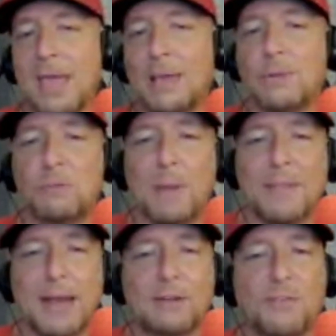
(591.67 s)
He would
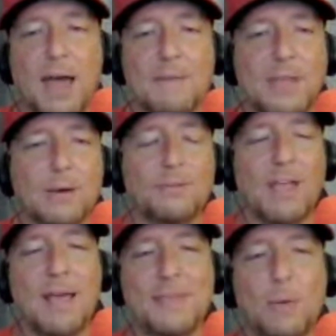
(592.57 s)
spend the next 5 years
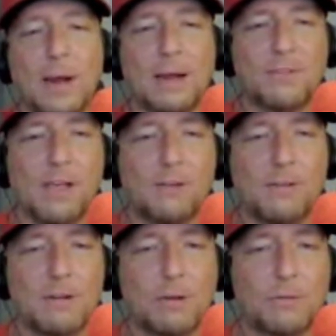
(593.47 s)
in the
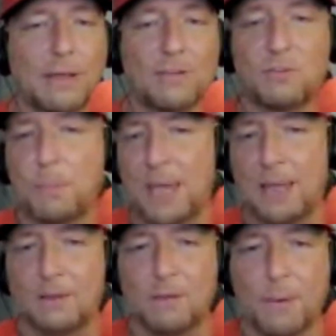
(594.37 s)
organization using his
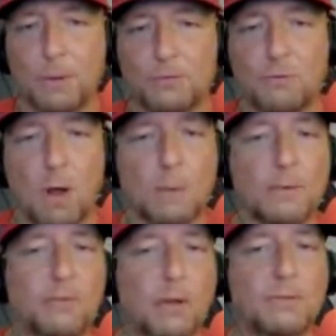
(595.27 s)
speed to post strong
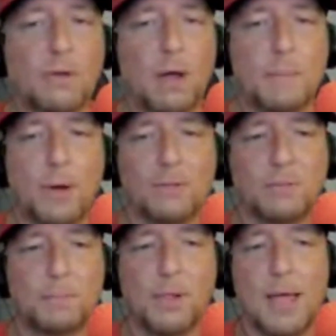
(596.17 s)
results on
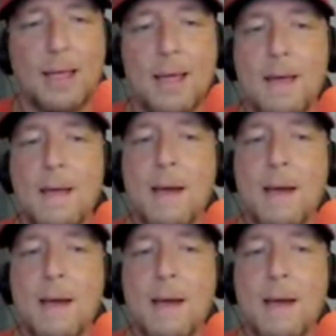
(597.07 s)
balls in play,